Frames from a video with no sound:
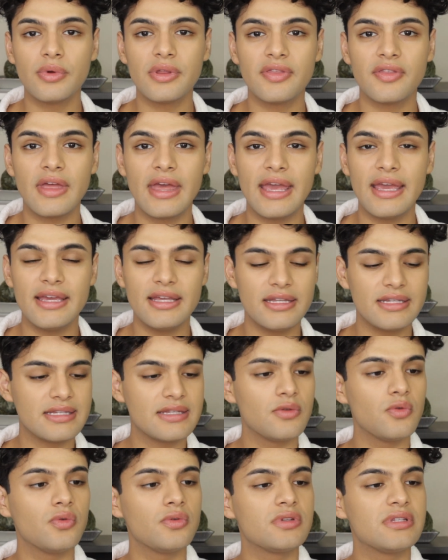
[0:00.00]
with a
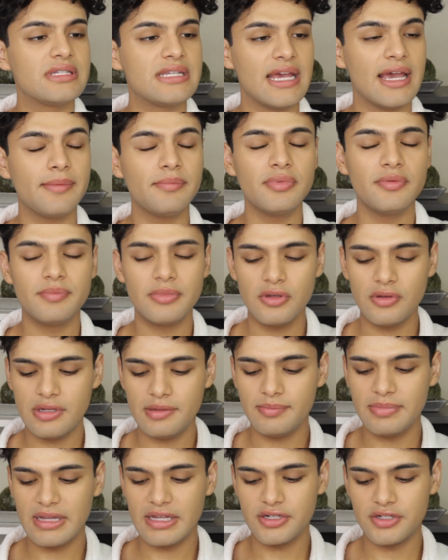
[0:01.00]
damp
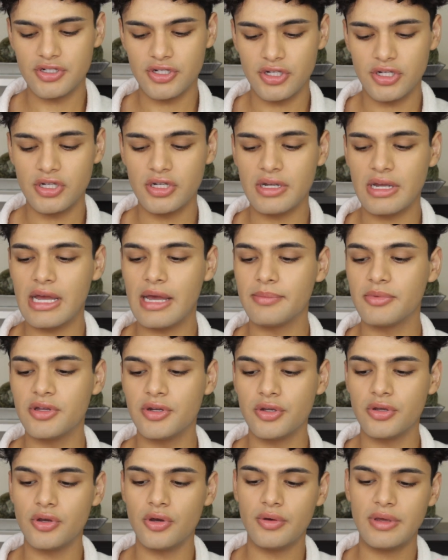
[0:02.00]
beauty blender, I'm
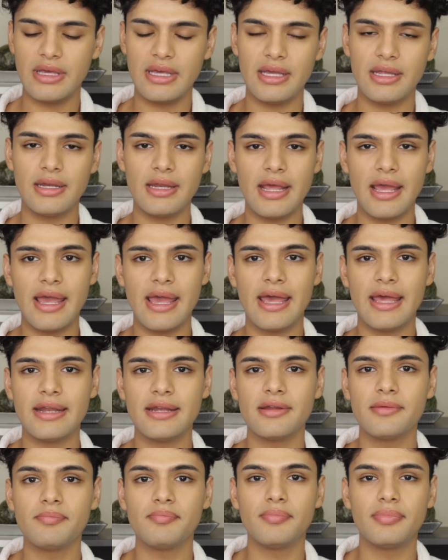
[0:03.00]
gonna go in
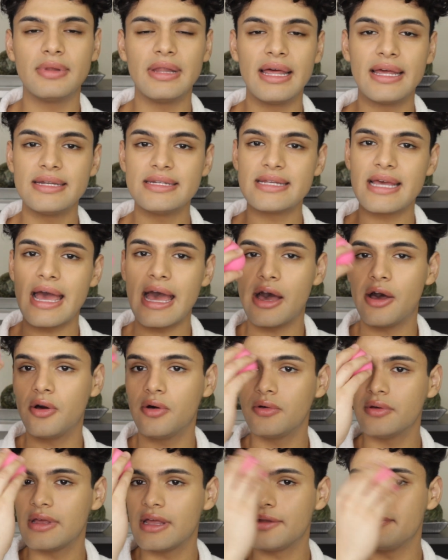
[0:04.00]
and blend
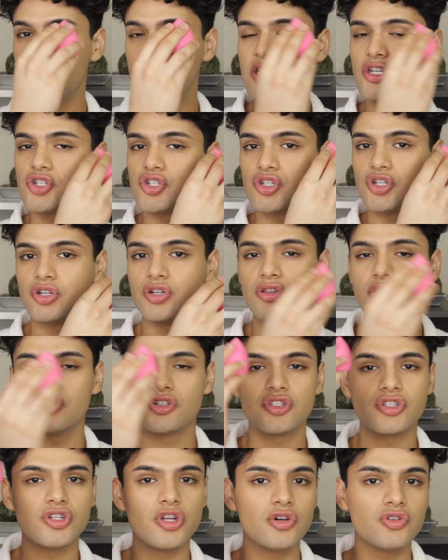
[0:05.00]
out and make sure
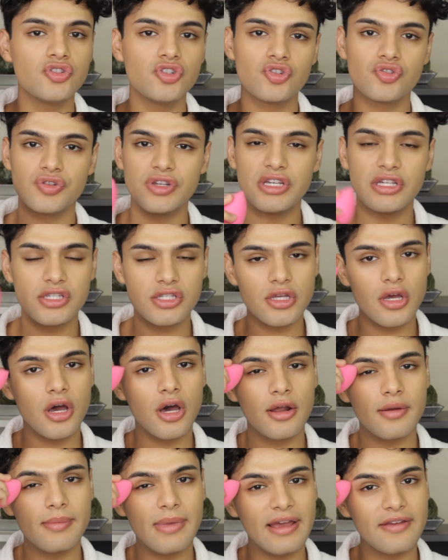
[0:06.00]
there's no streaks
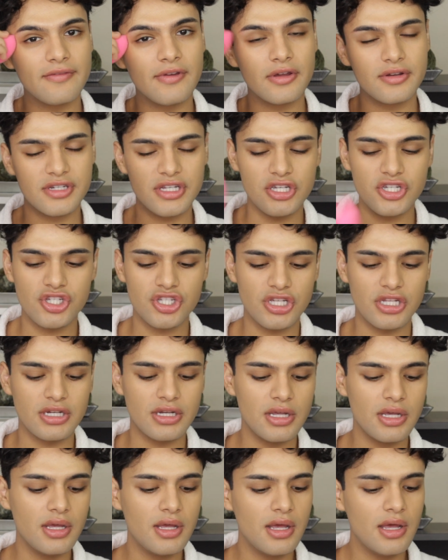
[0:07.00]
on my
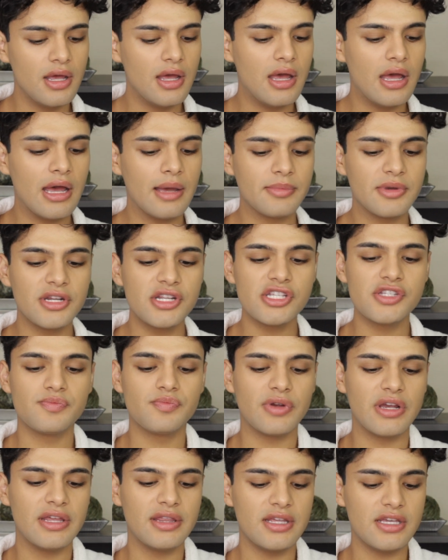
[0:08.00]
foundation. I'm gonna
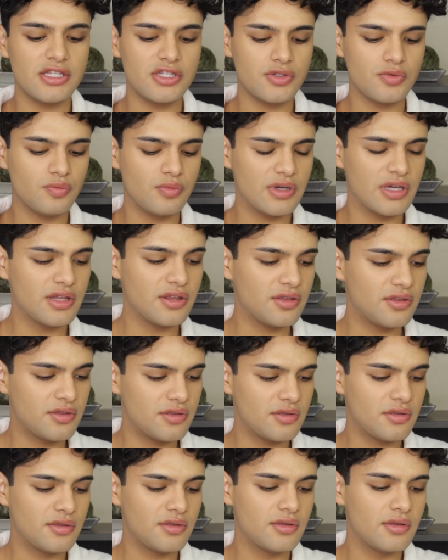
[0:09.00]
spray this with
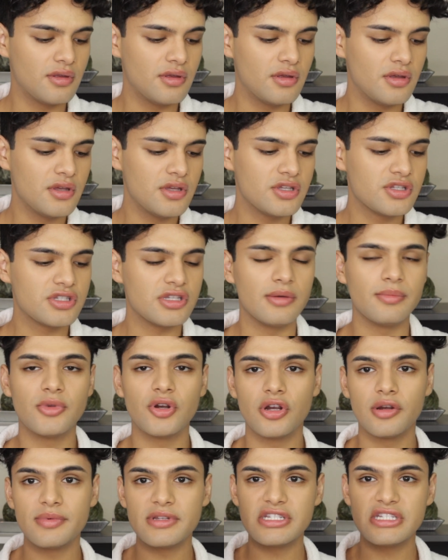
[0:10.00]
some
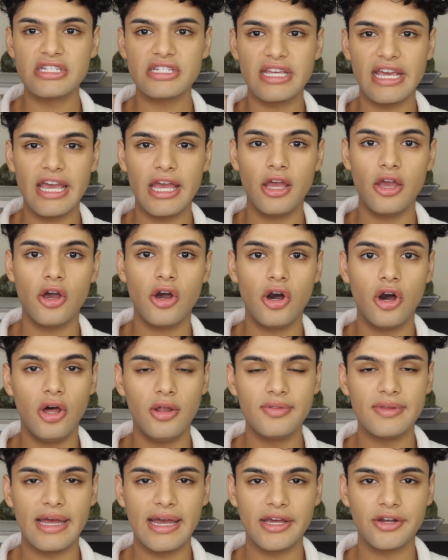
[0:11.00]
Urban Decay
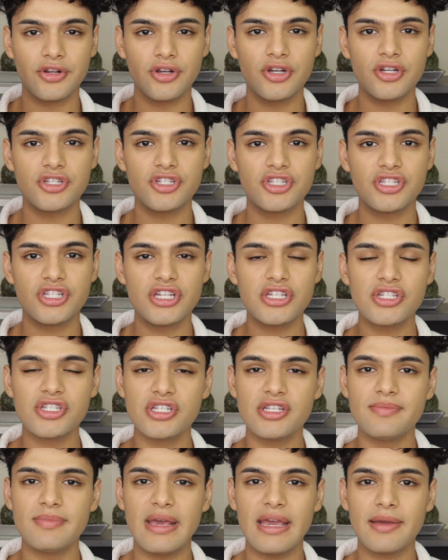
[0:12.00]
All Nighter just
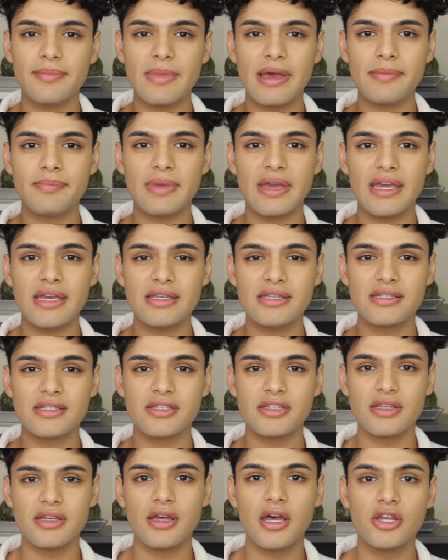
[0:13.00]
to make my
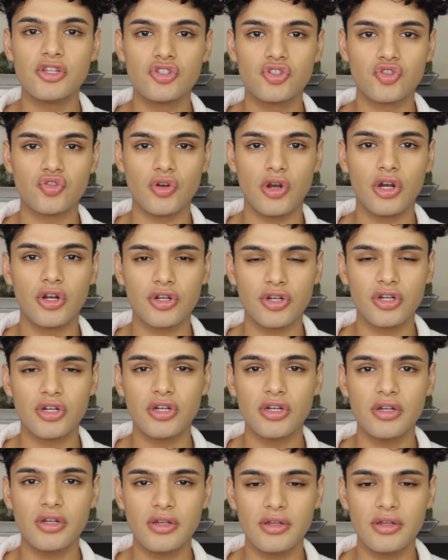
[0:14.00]
base stronger.